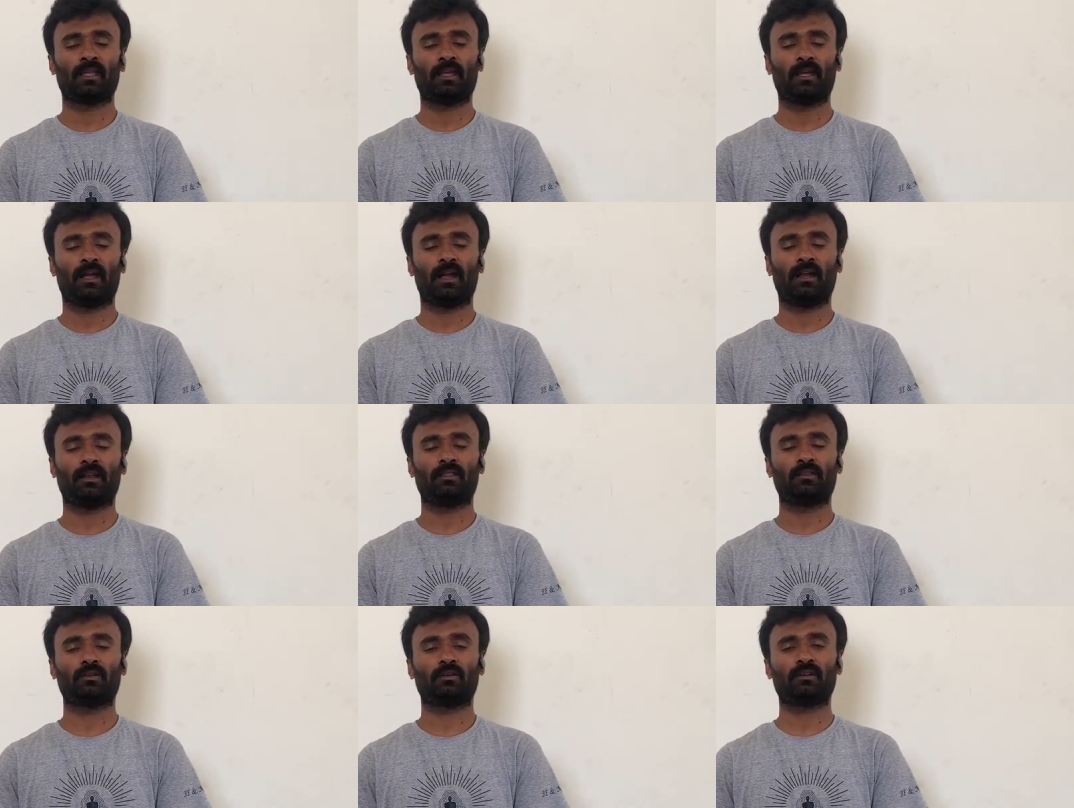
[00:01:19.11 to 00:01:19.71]
And
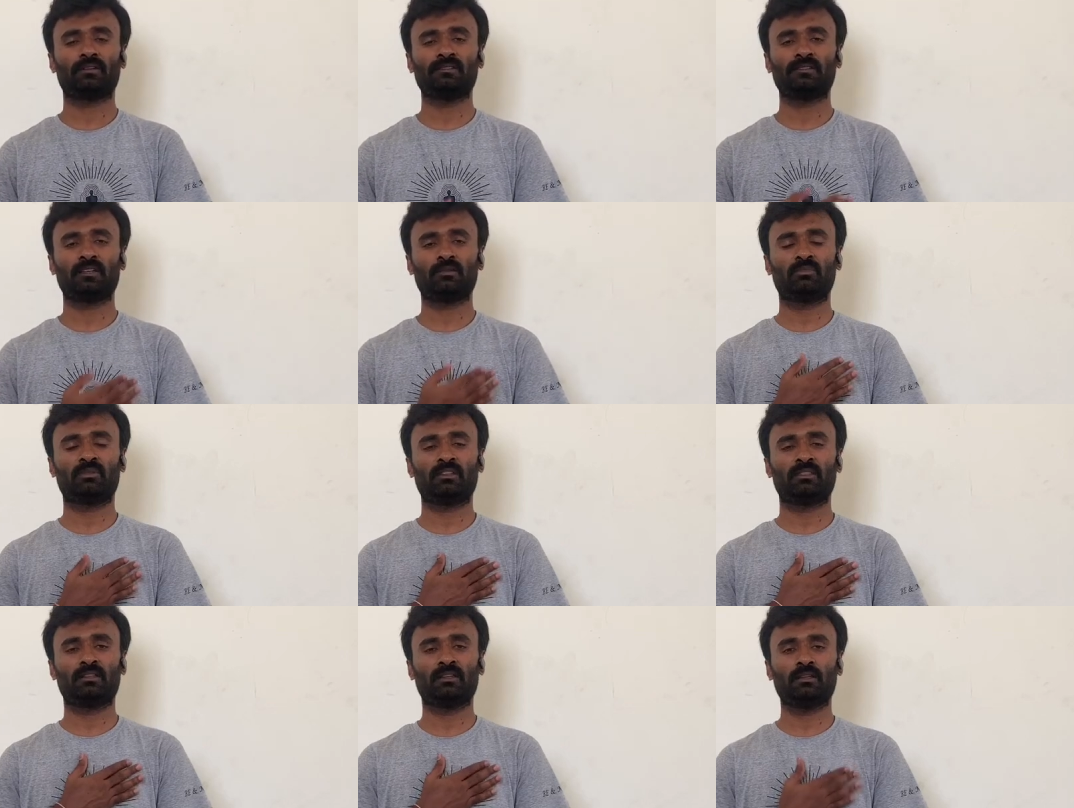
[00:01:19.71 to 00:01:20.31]
thoracic
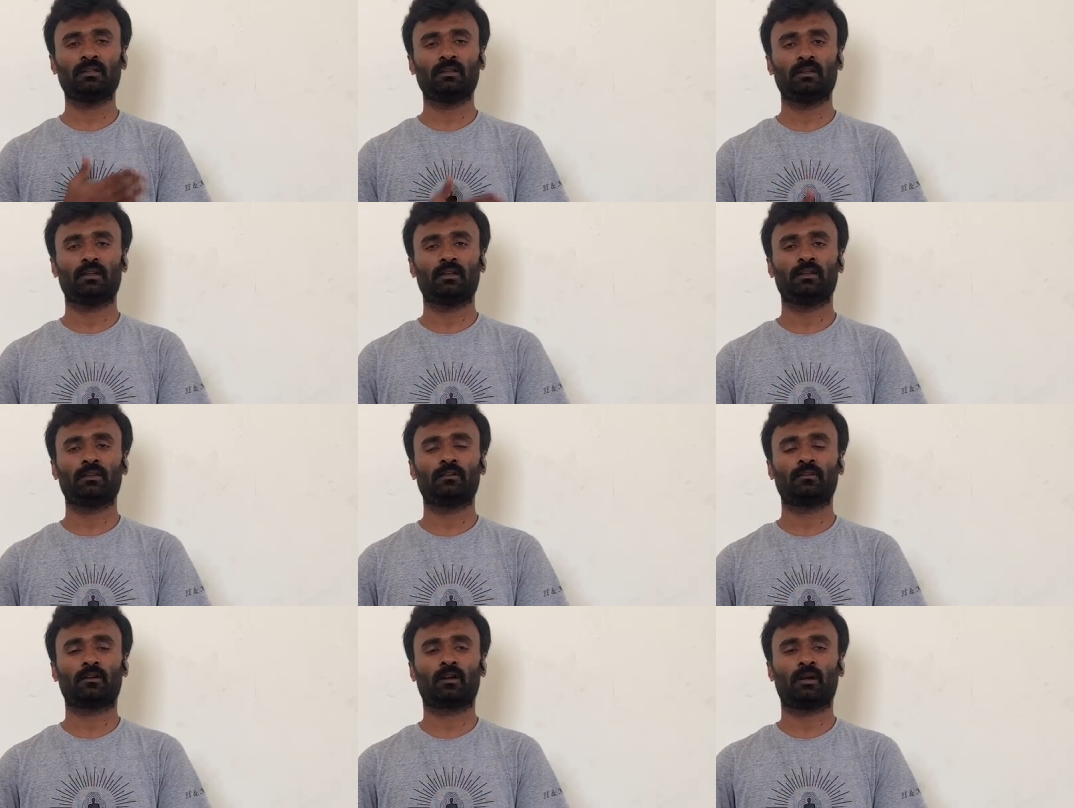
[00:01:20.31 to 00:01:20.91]
breathing,
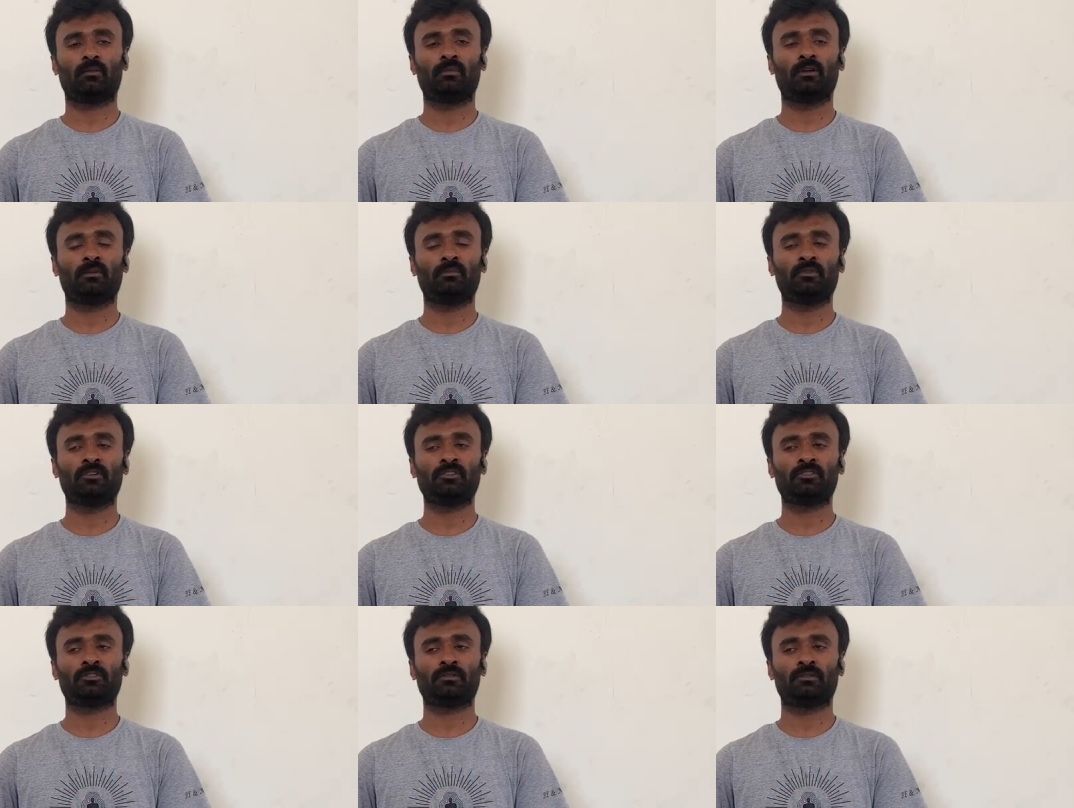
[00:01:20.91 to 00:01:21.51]
your abdomen
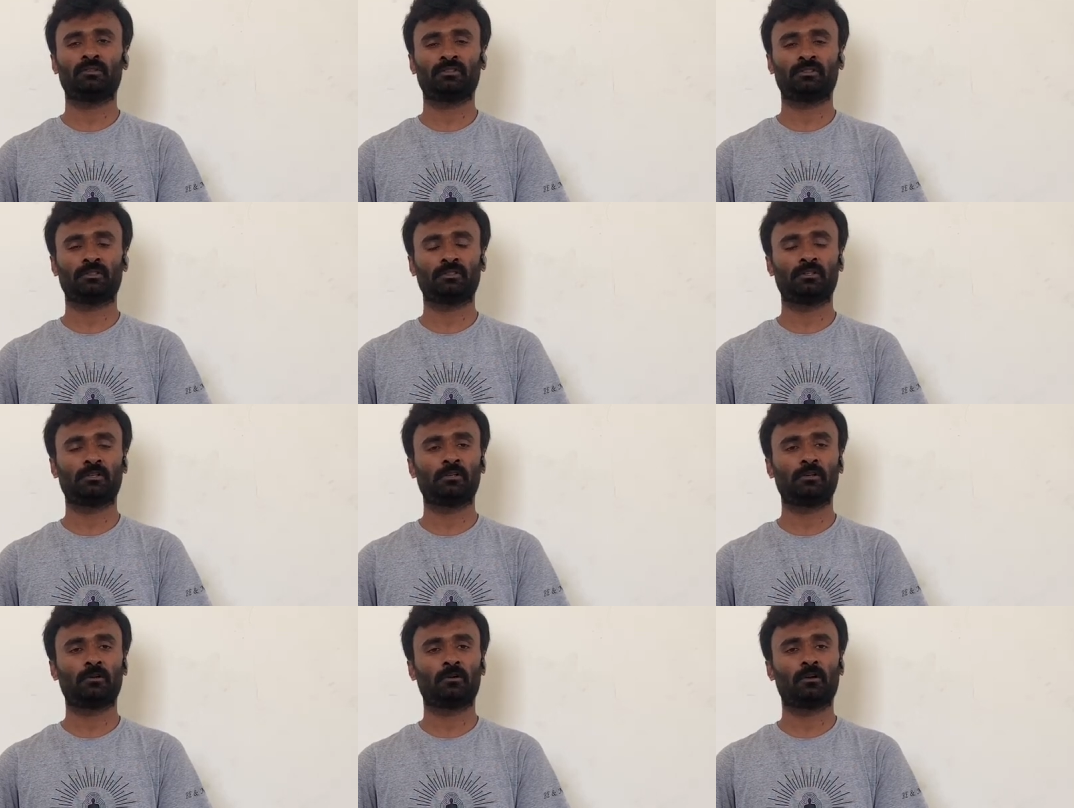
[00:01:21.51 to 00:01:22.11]
should
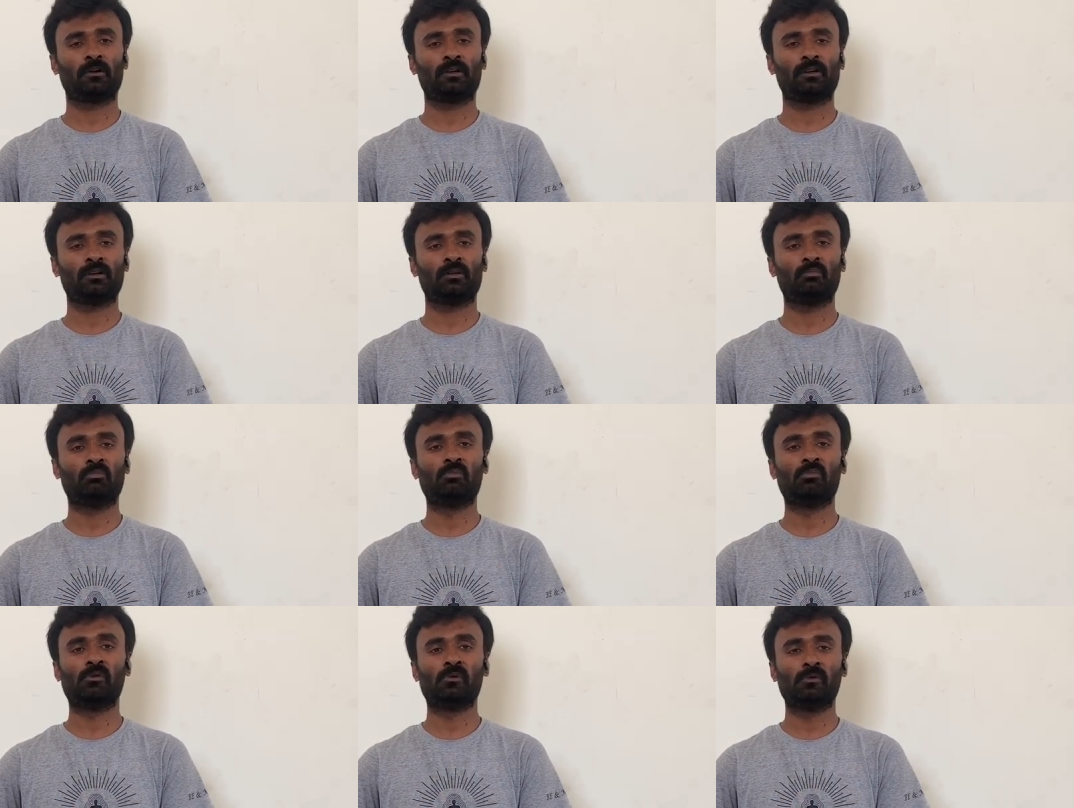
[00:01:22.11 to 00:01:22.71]
not
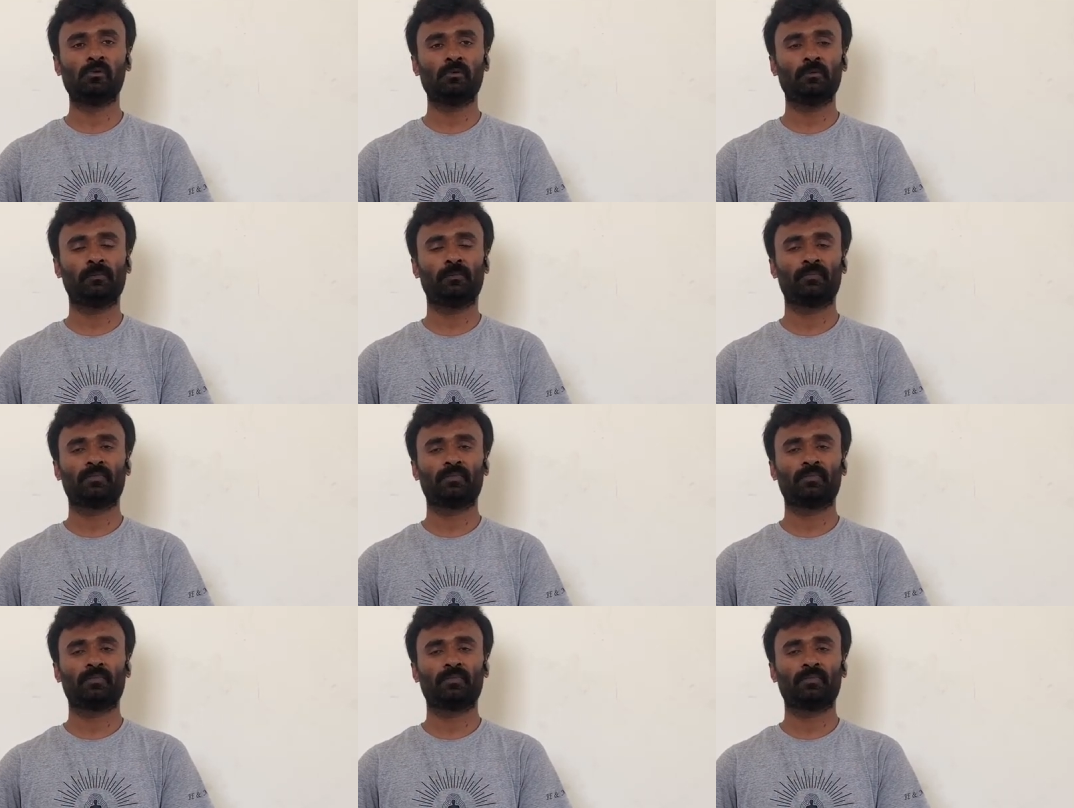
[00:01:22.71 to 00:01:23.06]
move